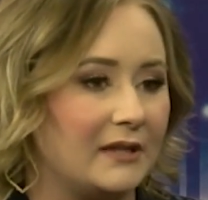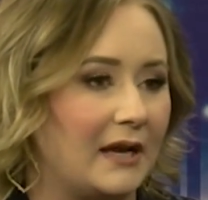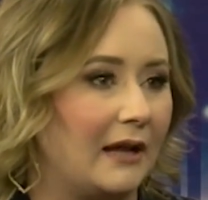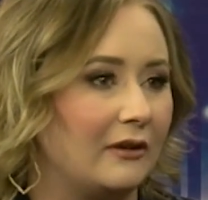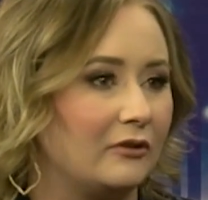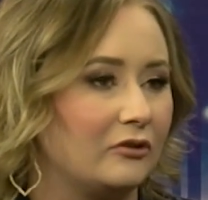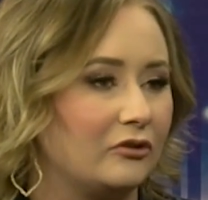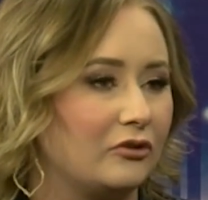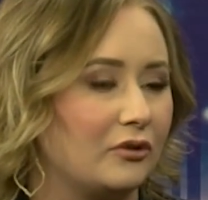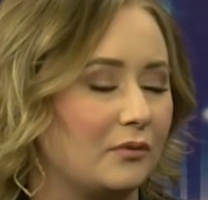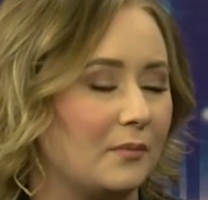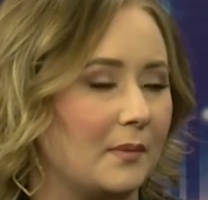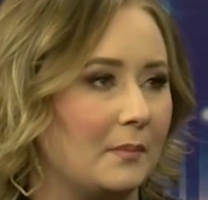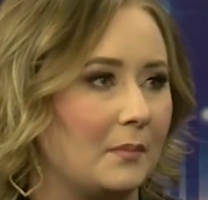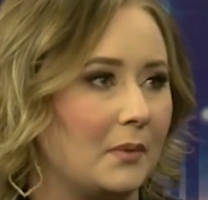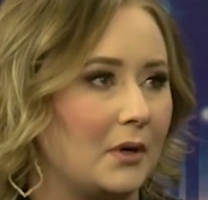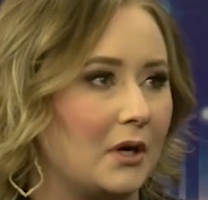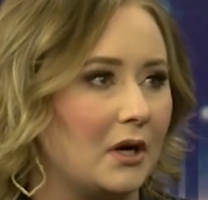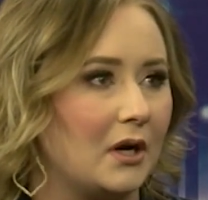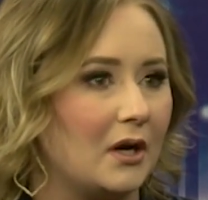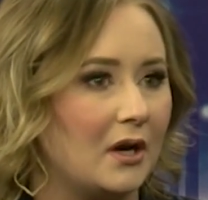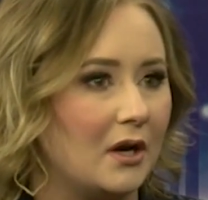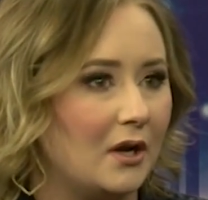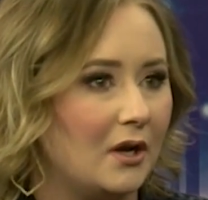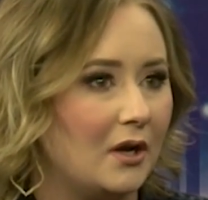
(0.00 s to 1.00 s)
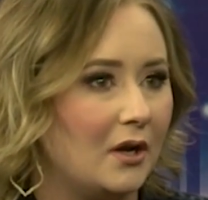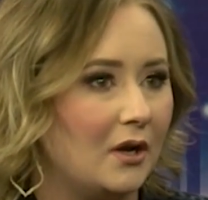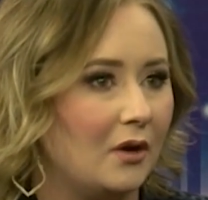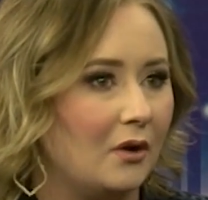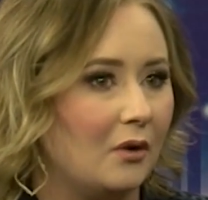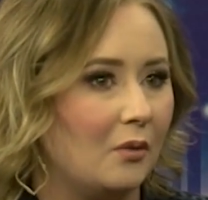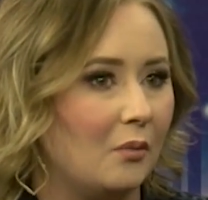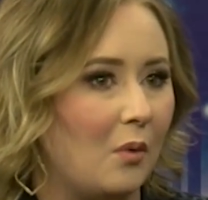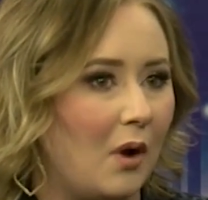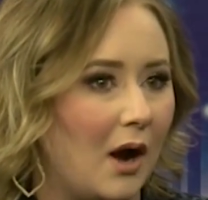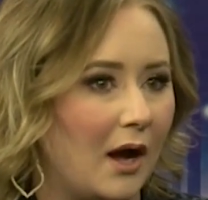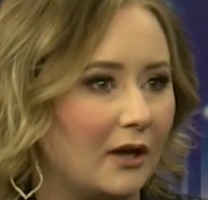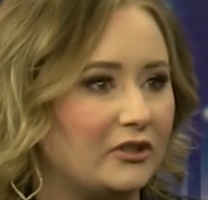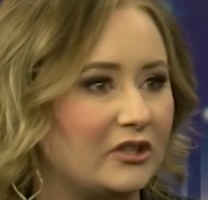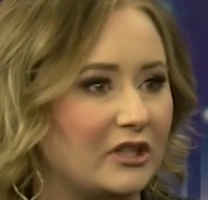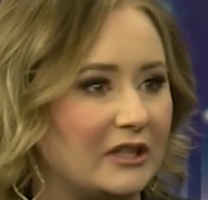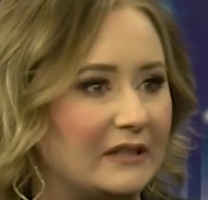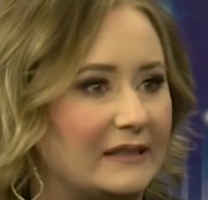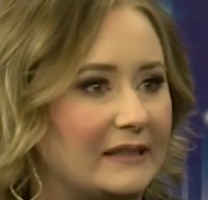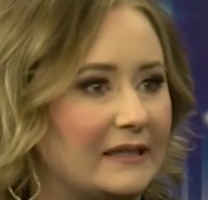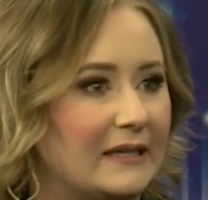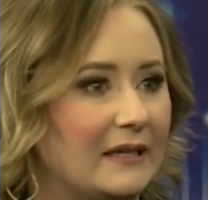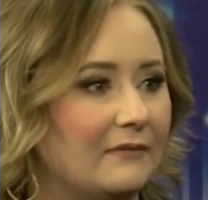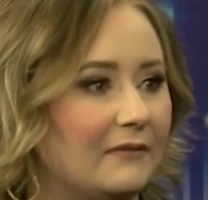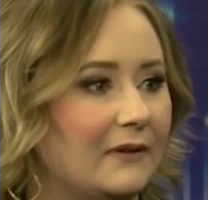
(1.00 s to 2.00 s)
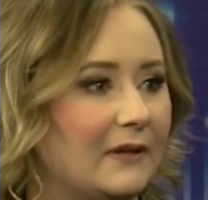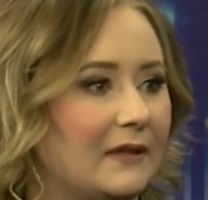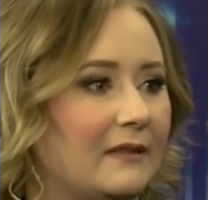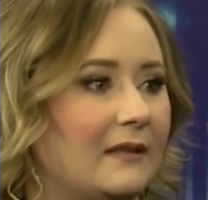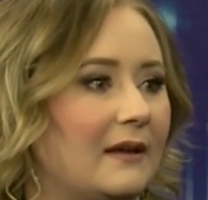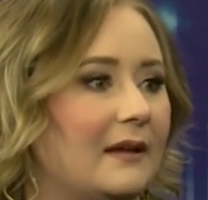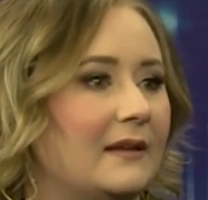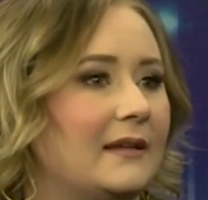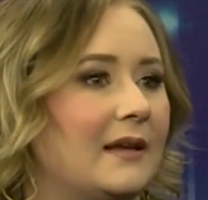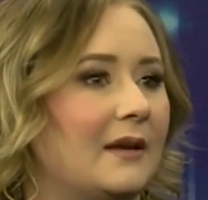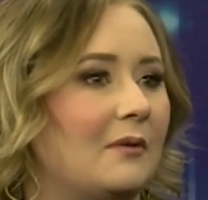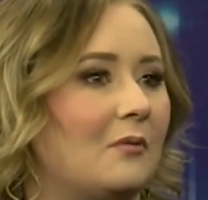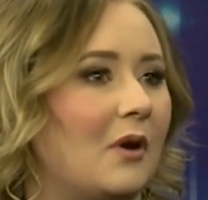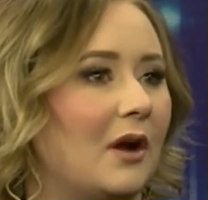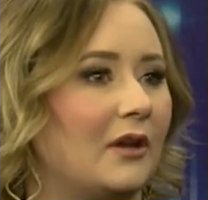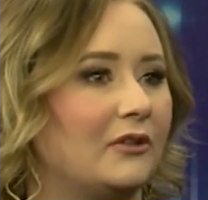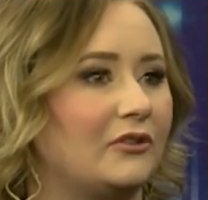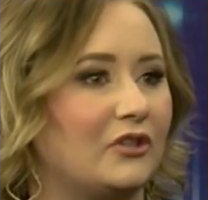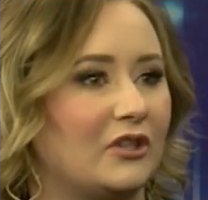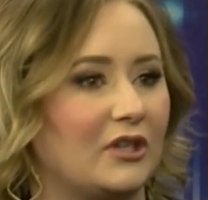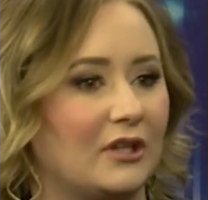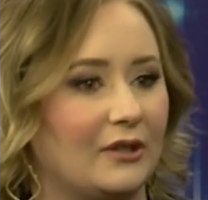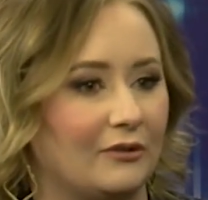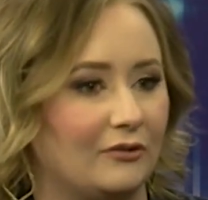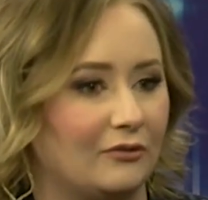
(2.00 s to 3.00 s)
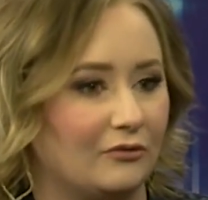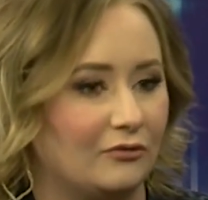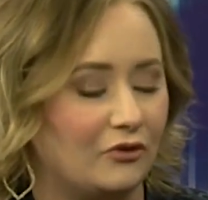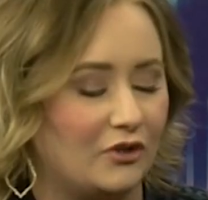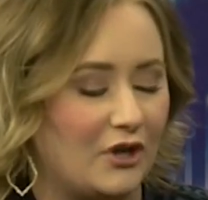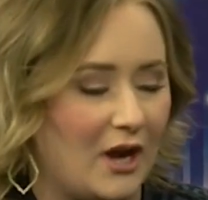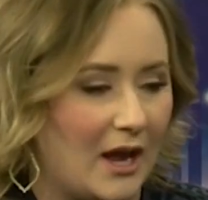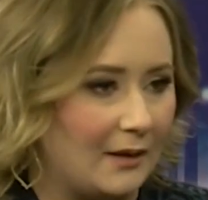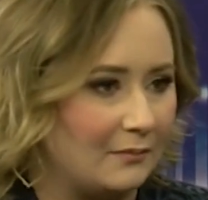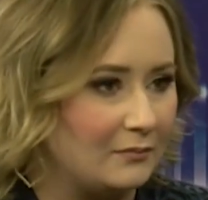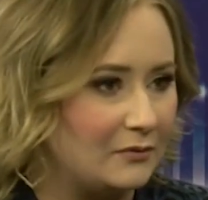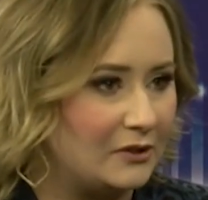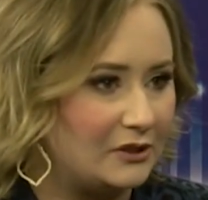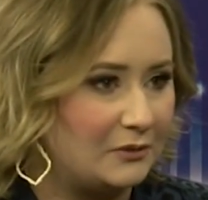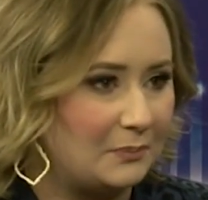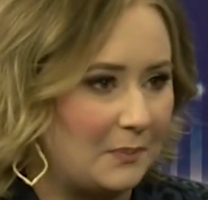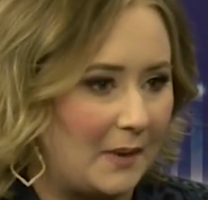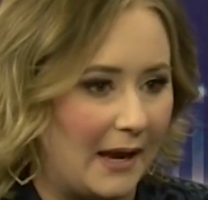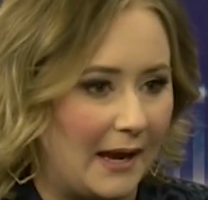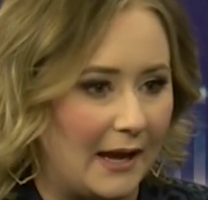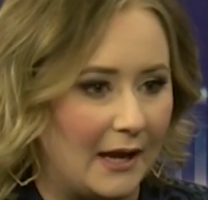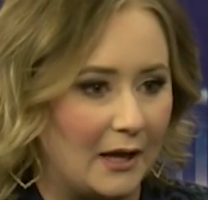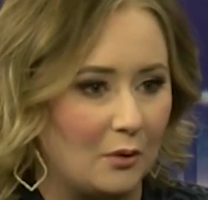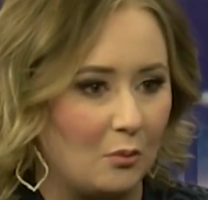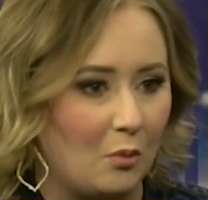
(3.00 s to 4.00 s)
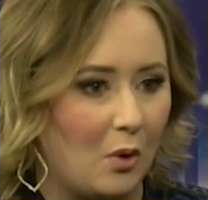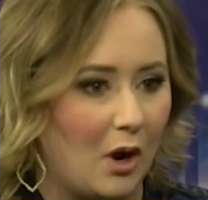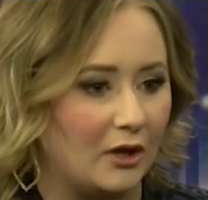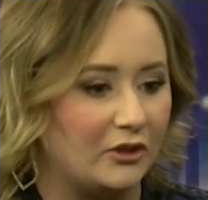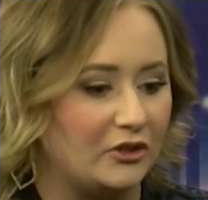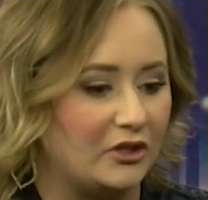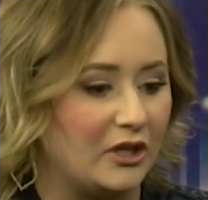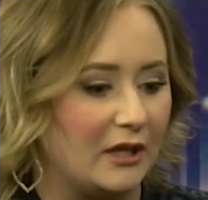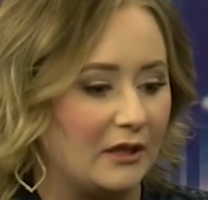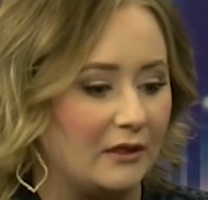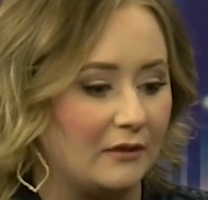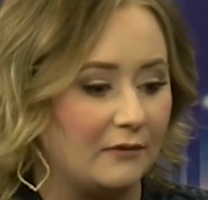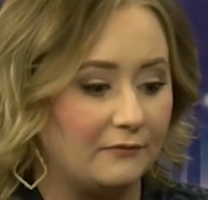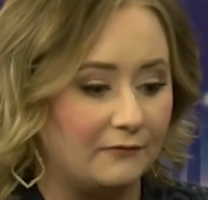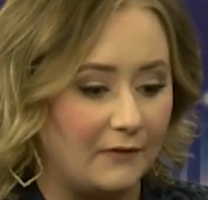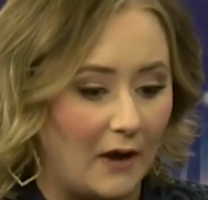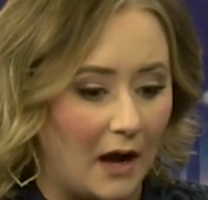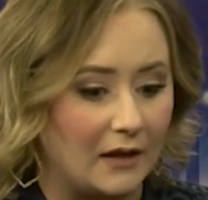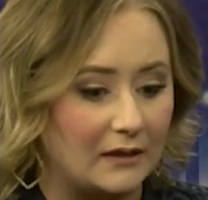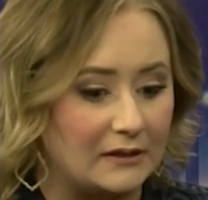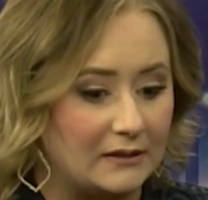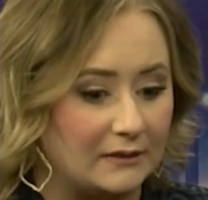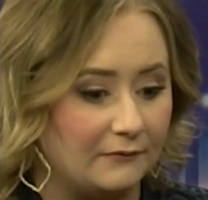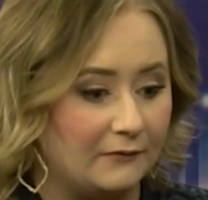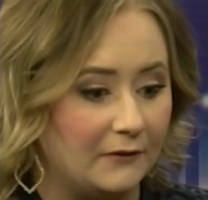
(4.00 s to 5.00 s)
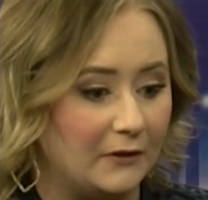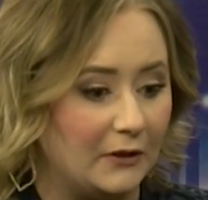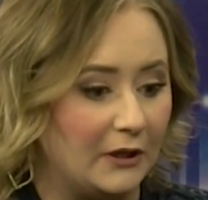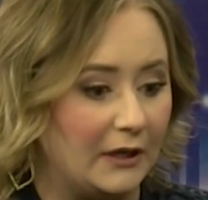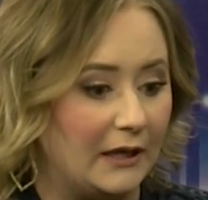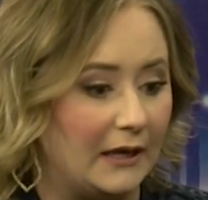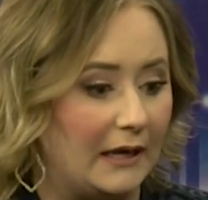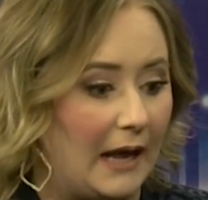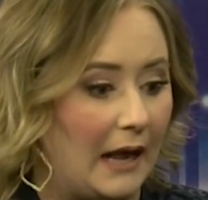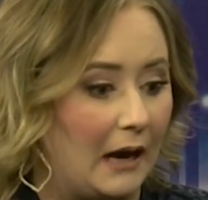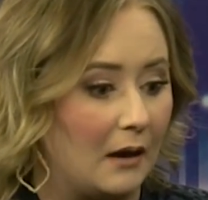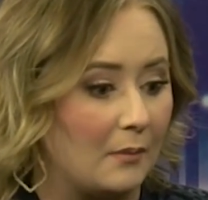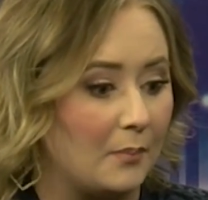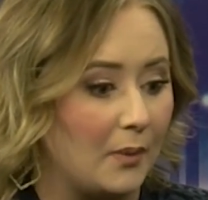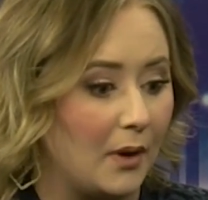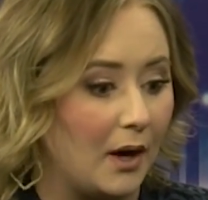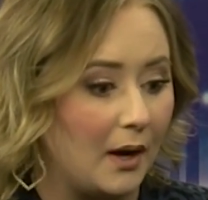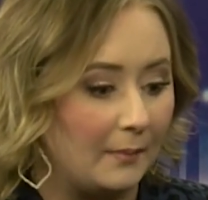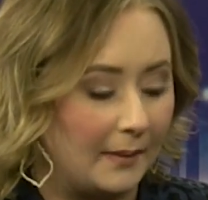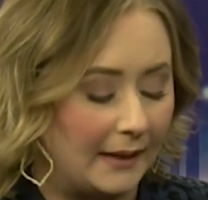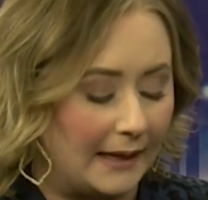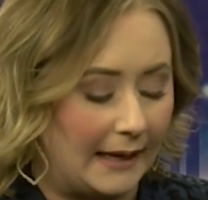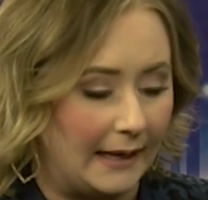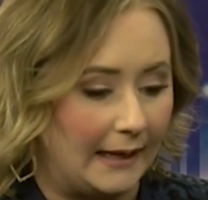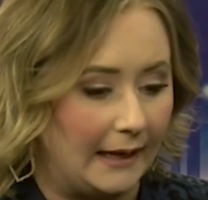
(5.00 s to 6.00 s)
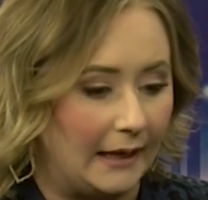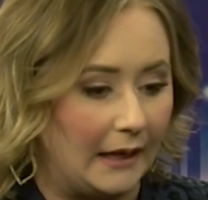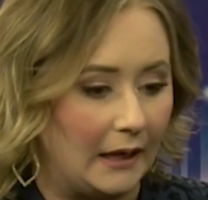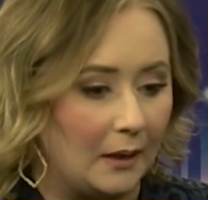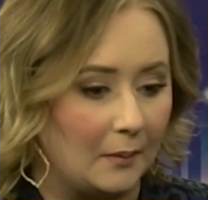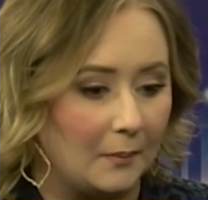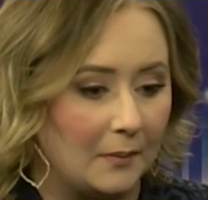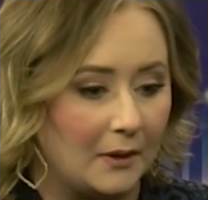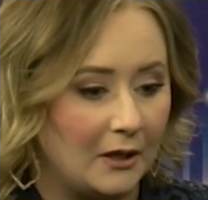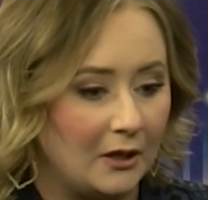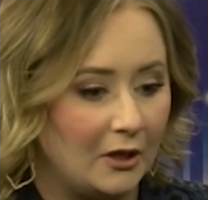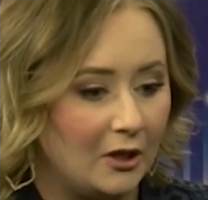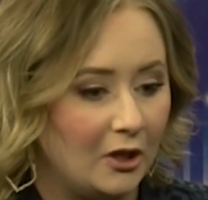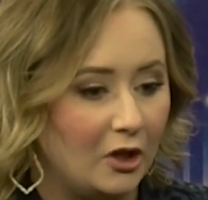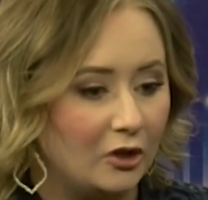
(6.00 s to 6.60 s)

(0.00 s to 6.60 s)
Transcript: And I just remember watching T V that day, watching James Spann, watching the Fox affiliate out of Birmingham,